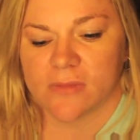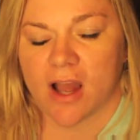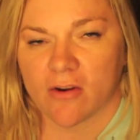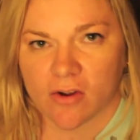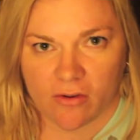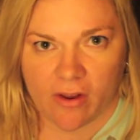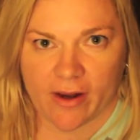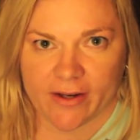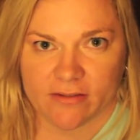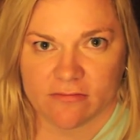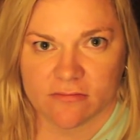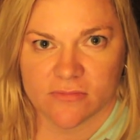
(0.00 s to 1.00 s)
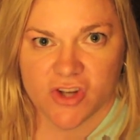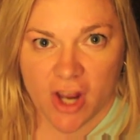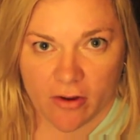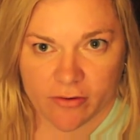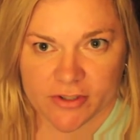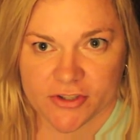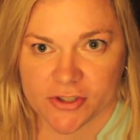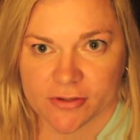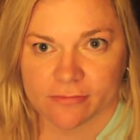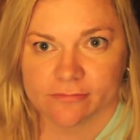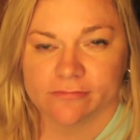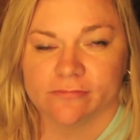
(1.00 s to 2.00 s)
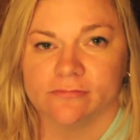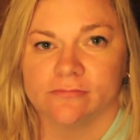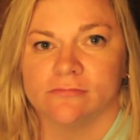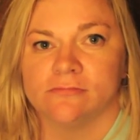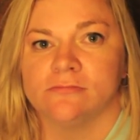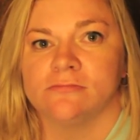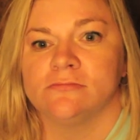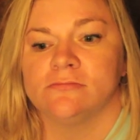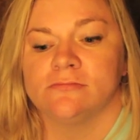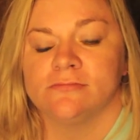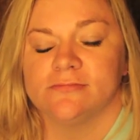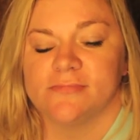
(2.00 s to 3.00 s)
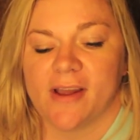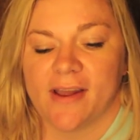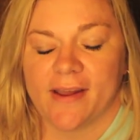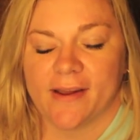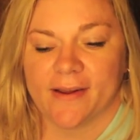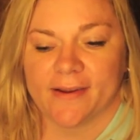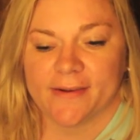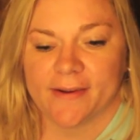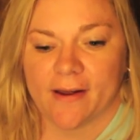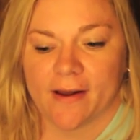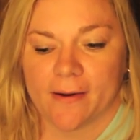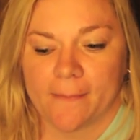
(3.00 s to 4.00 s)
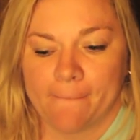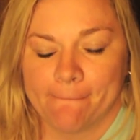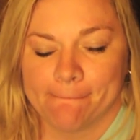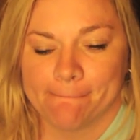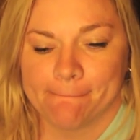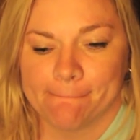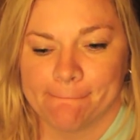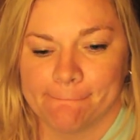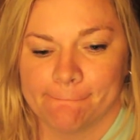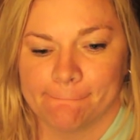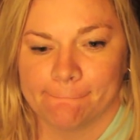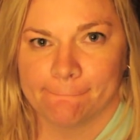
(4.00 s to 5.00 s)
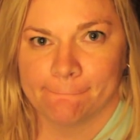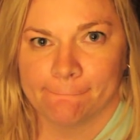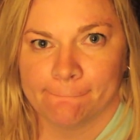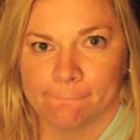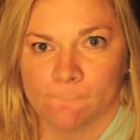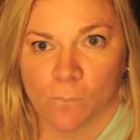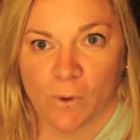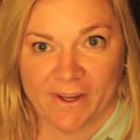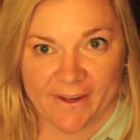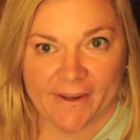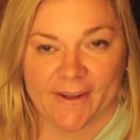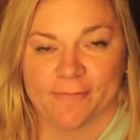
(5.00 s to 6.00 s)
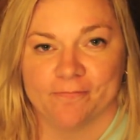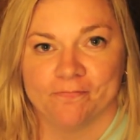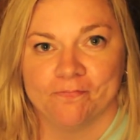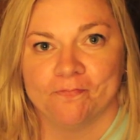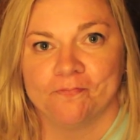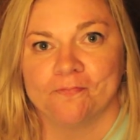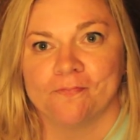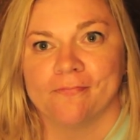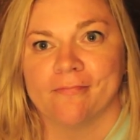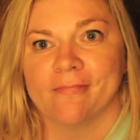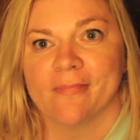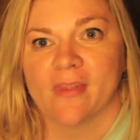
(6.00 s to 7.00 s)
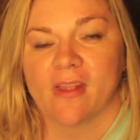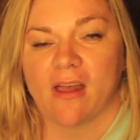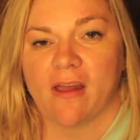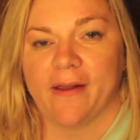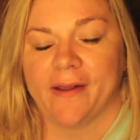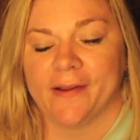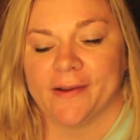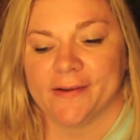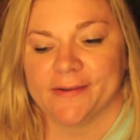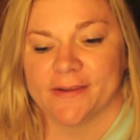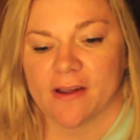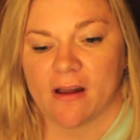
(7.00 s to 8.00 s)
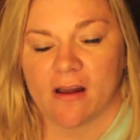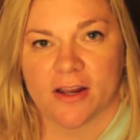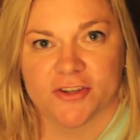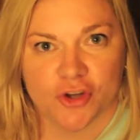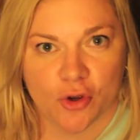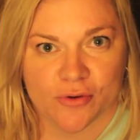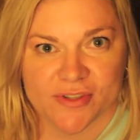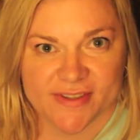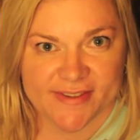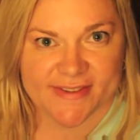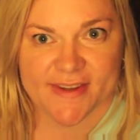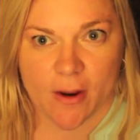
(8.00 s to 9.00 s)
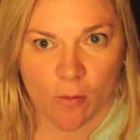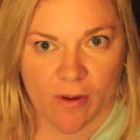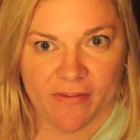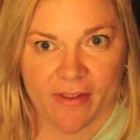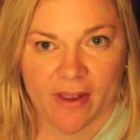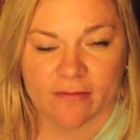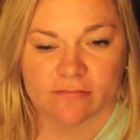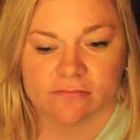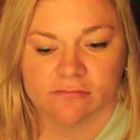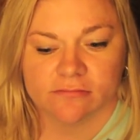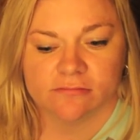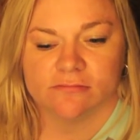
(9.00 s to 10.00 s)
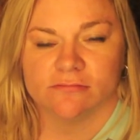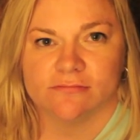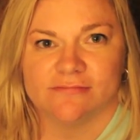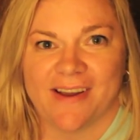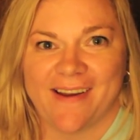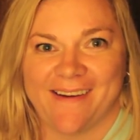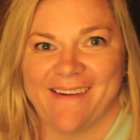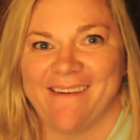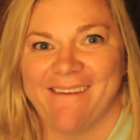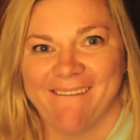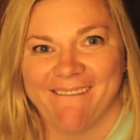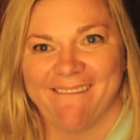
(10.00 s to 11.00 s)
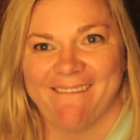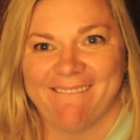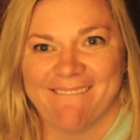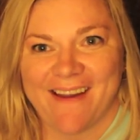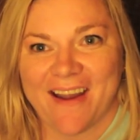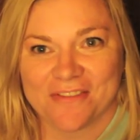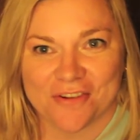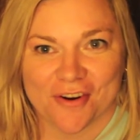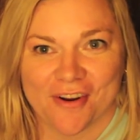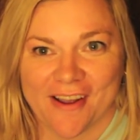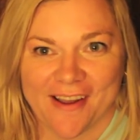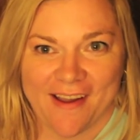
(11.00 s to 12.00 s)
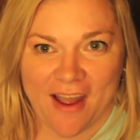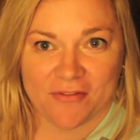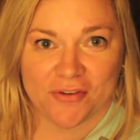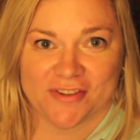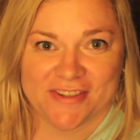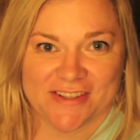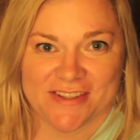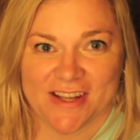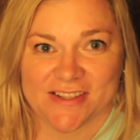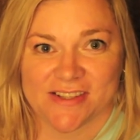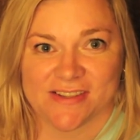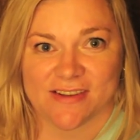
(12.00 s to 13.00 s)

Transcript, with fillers: alkaline challenge. And we did it, and I chose to stay with it After 10 days he